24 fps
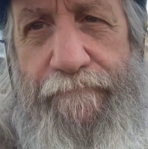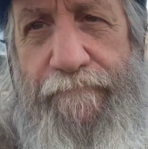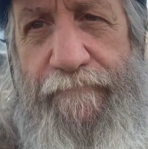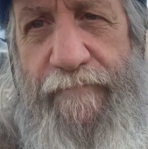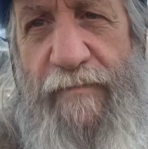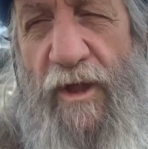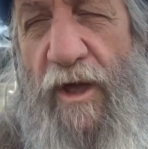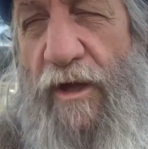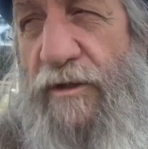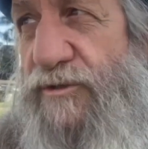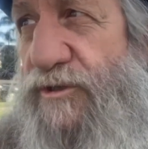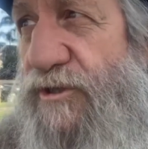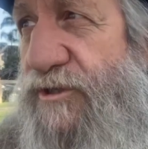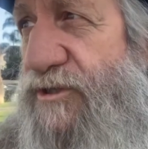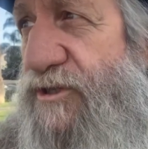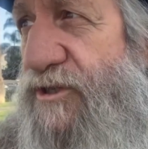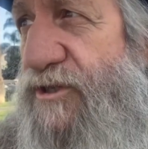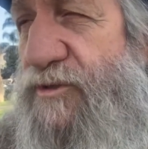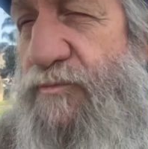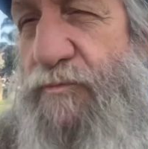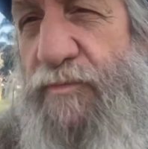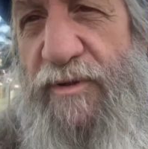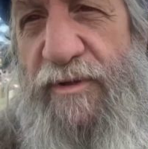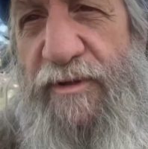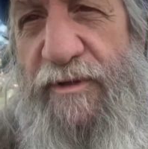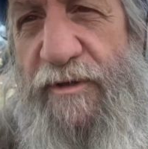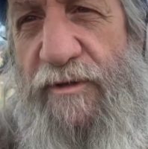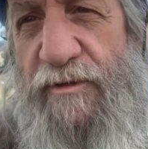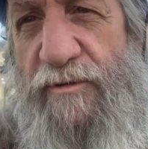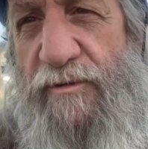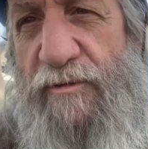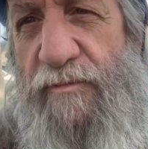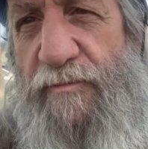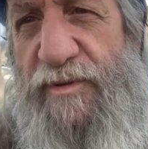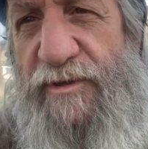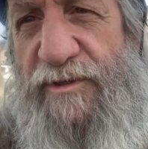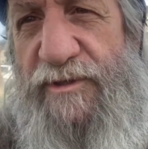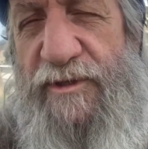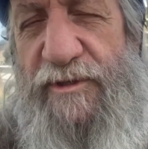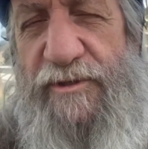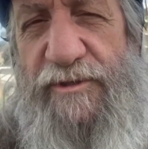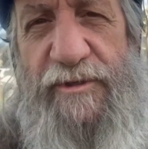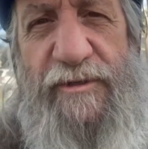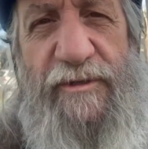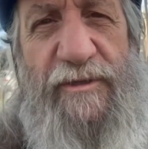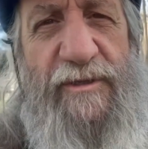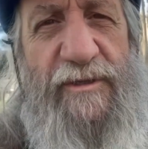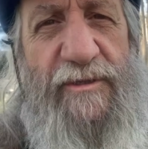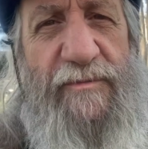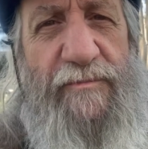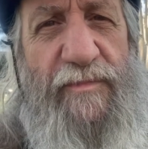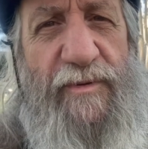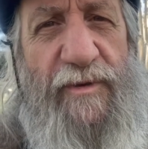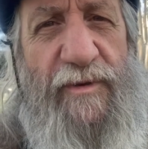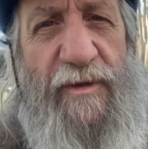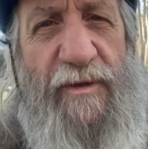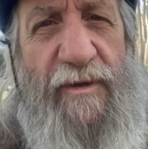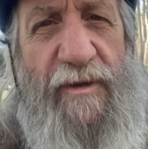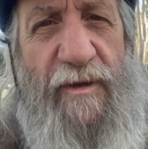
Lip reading: not just its political positions, but